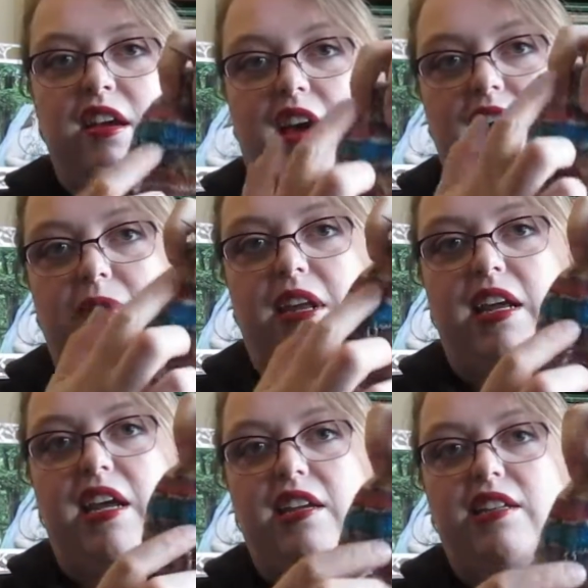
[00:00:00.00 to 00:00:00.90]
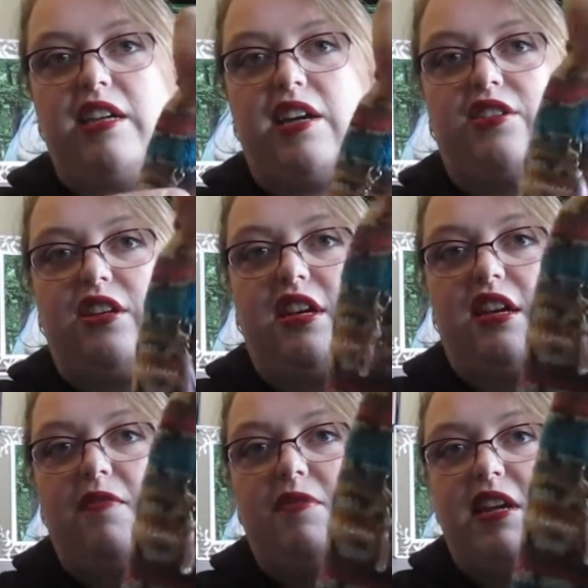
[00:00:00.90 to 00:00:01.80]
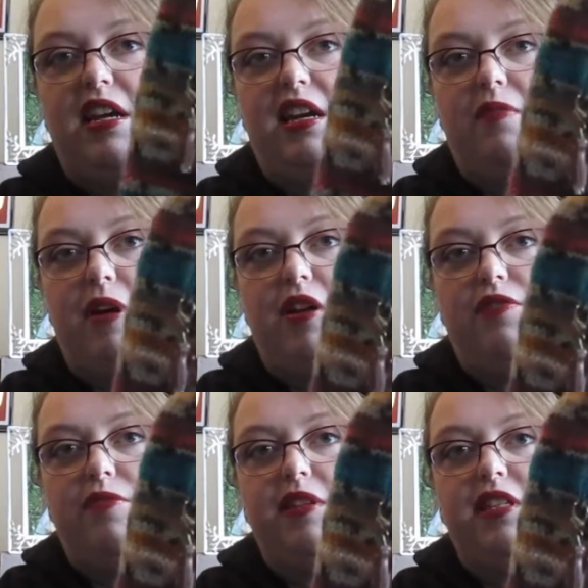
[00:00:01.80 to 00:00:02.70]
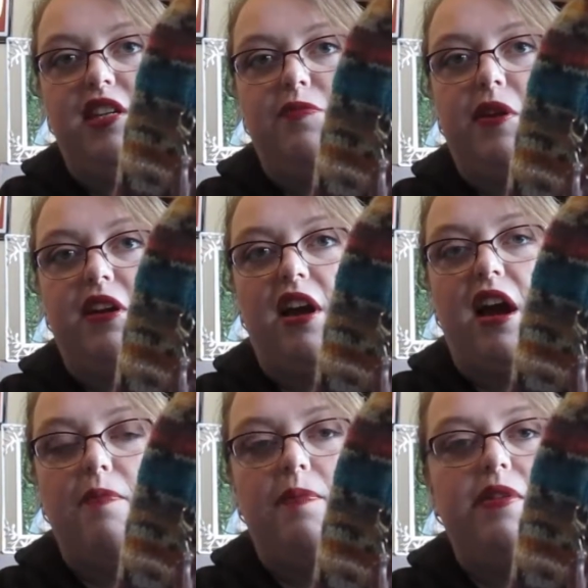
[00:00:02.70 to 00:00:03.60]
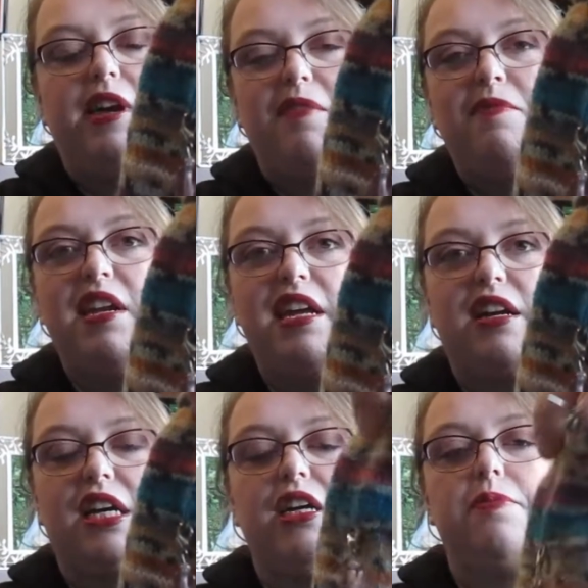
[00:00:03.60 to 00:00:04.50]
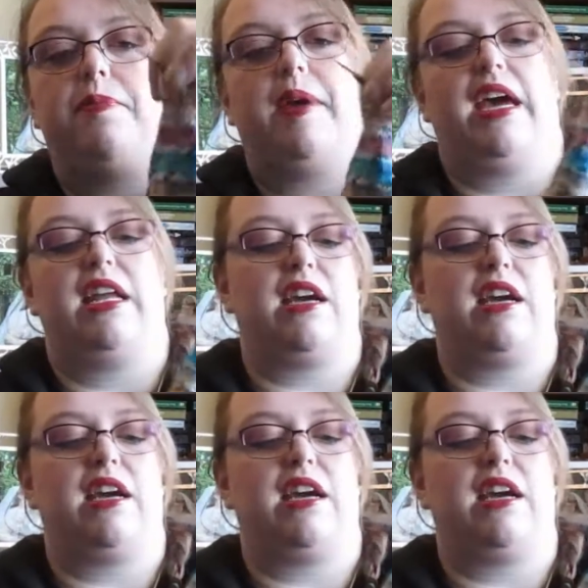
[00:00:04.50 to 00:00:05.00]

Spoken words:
I mean, in a session I'm knitting about, from the stitch marker up, I'm knitting a good bit.